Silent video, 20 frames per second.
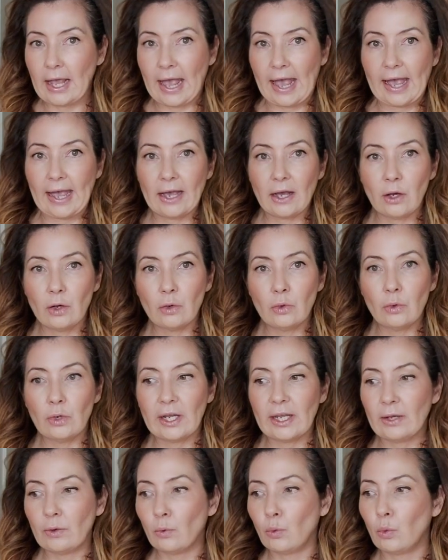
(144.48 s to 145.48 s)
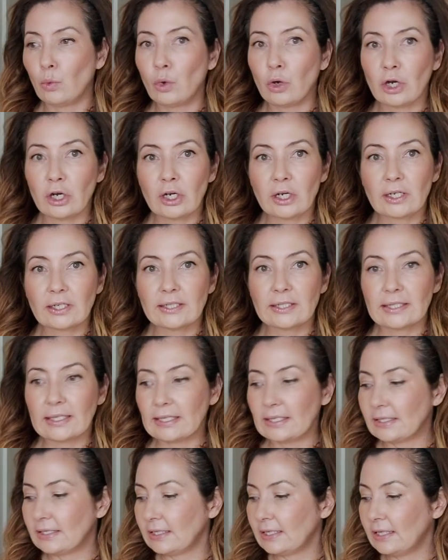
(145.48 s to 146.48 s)
how it works
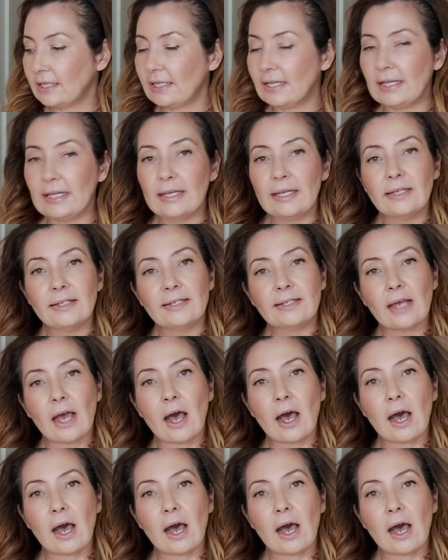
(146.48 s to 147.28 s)
is these